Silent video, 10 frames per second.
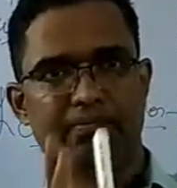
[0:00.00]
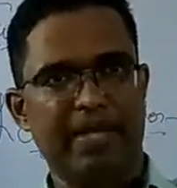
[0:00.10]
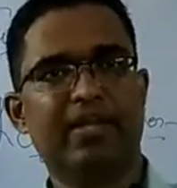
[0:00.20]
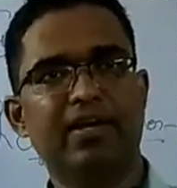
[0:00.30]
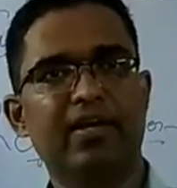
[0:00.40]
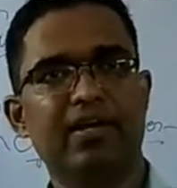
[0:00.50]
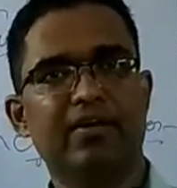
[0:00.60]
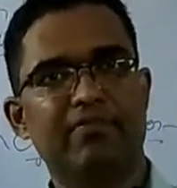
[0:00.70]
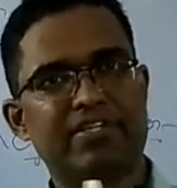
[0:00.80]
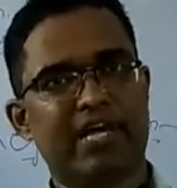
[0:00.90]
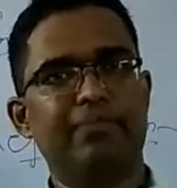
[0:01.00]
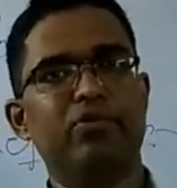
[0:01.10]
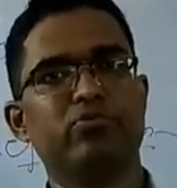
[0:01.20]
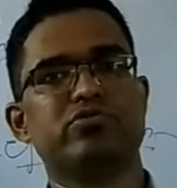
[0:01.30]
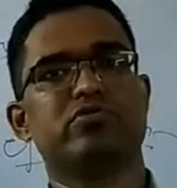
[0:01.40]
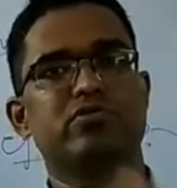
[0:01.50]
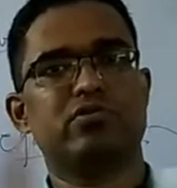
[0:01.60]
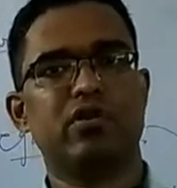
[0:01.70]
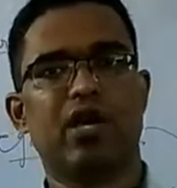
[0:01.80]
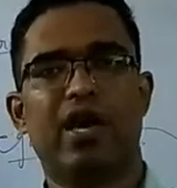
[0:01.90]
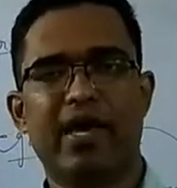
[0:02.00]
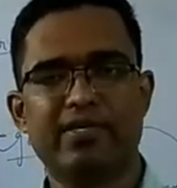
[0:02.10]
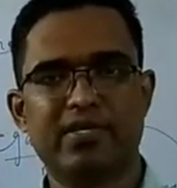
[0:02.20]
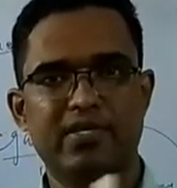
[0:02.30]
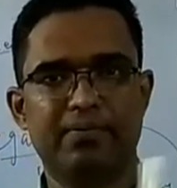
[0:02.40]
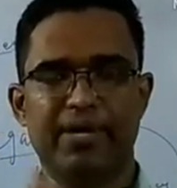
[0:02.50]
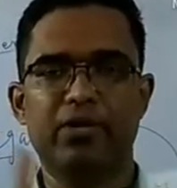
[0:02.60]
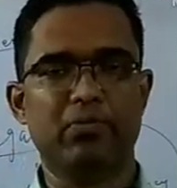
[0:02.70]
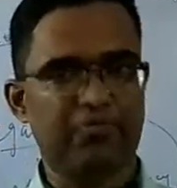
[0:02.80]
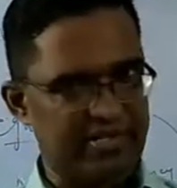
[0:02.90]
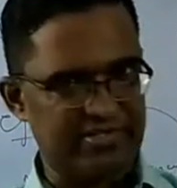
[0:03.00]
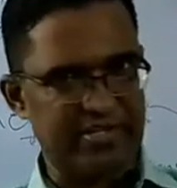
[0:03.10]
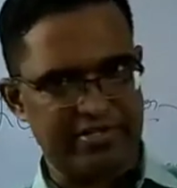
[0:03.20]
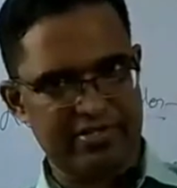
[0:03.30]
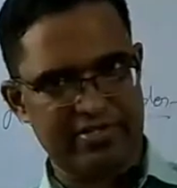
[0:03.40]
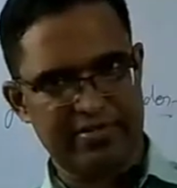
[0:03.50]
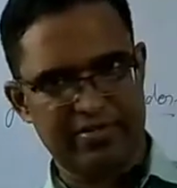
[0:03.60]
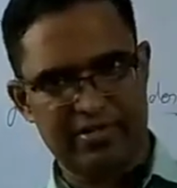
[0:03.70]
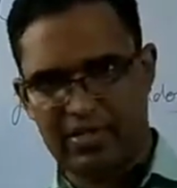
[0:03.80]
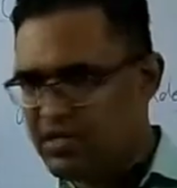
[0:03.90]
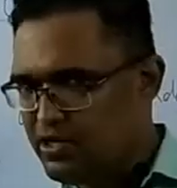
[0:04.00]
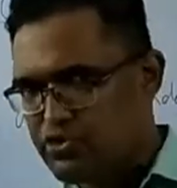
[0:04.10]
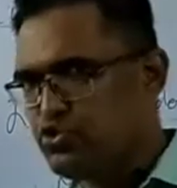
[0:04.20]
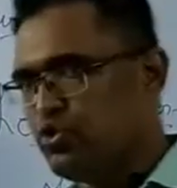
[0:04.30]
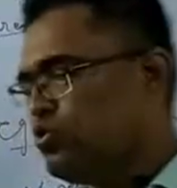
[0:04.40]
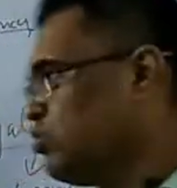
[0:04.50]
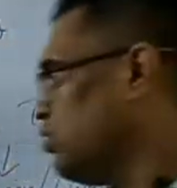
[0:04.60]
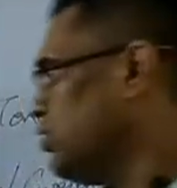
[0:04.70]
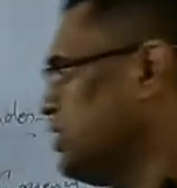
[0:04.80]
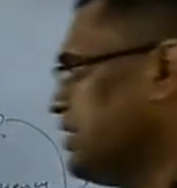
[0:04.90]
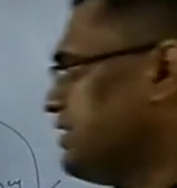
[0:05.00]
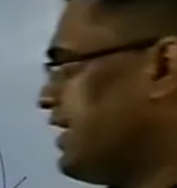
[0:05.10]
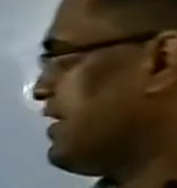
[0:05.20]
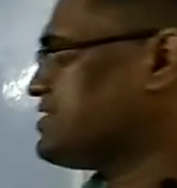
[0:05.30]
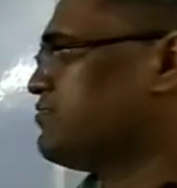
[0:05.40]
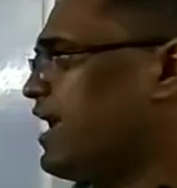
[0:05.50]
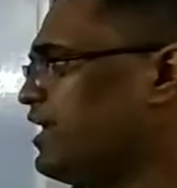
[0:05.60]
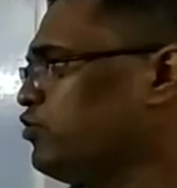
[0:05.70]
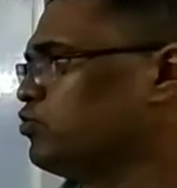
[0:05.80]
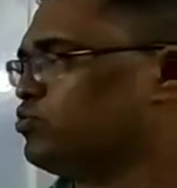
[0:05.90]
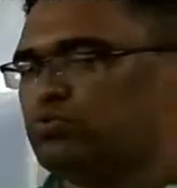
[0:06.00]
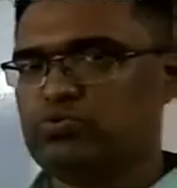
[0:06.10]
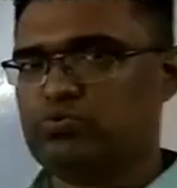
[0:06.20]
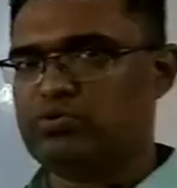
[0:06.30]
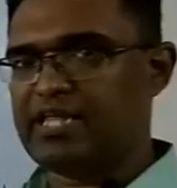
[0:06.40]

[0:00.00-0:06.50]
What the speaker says: metal which can be used as a medium of exchange. So, there is value,